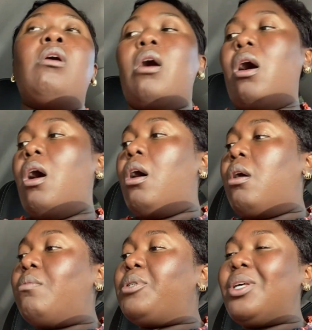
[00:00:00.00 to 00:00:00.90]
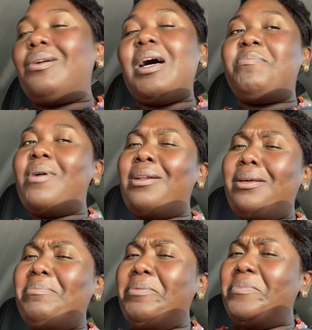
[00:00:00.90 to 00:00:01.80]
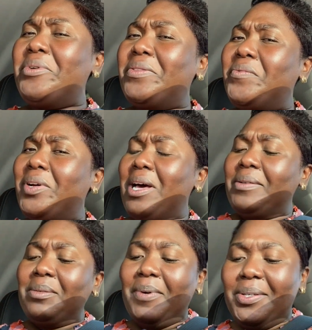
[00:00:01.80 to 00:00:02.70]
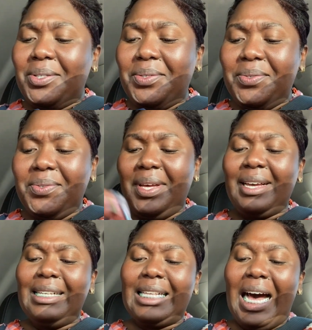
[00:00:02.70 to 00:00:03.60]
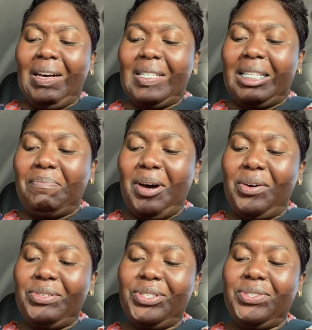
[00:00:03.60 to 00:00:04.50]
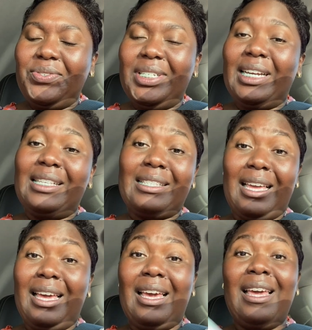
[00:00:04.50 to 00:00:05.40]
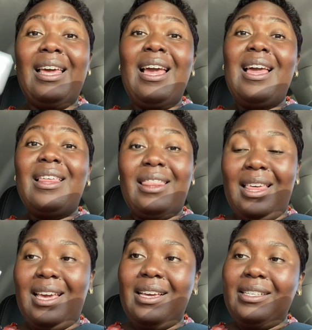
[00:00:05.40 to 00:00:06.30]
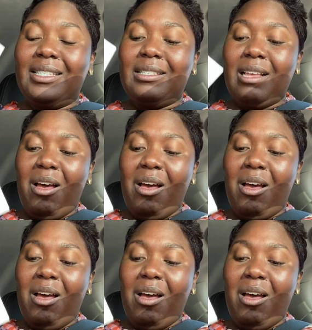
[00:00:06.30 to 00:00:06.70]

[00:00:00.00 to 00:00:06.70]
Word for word: Um, so I brought a little bit more than what I was supposed to because I was supposed to just get this,